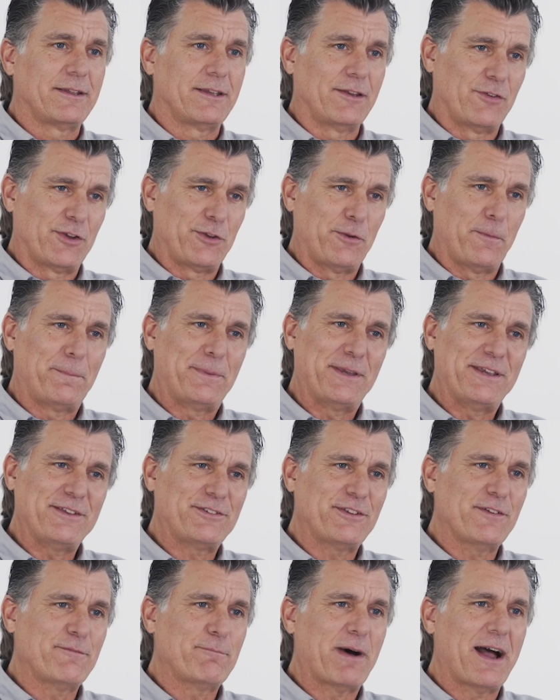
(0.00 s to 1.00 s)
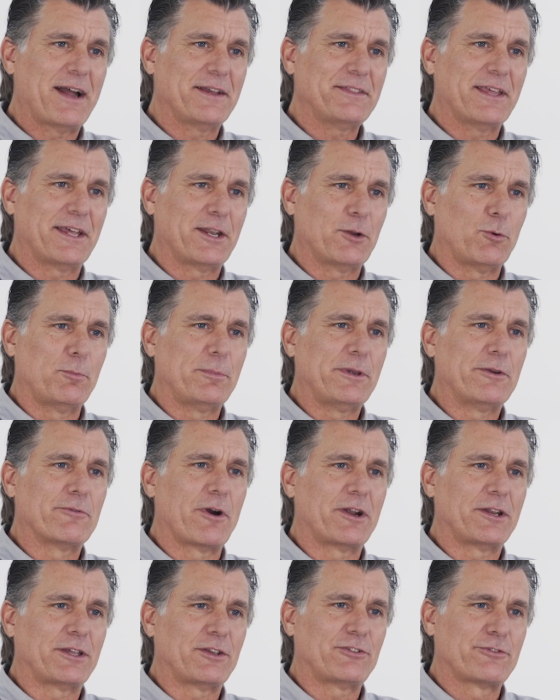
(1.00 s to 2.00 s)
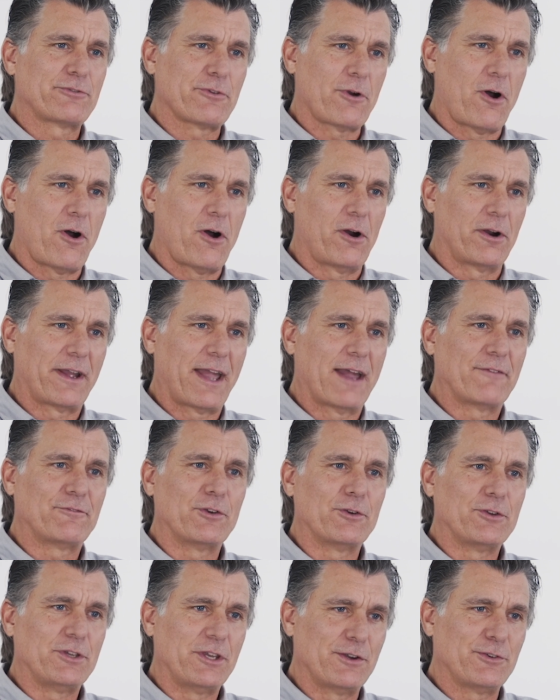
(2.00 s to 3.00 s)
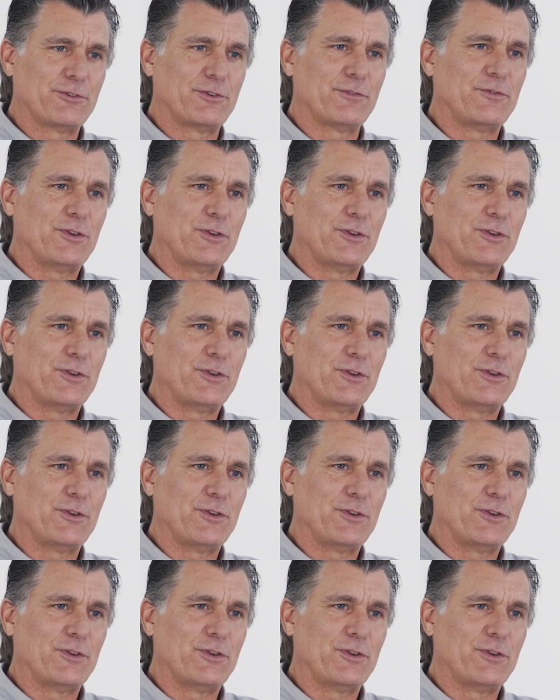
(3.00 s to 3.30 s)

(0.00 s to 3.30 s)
giving you peace of mind that it will be running strong after years of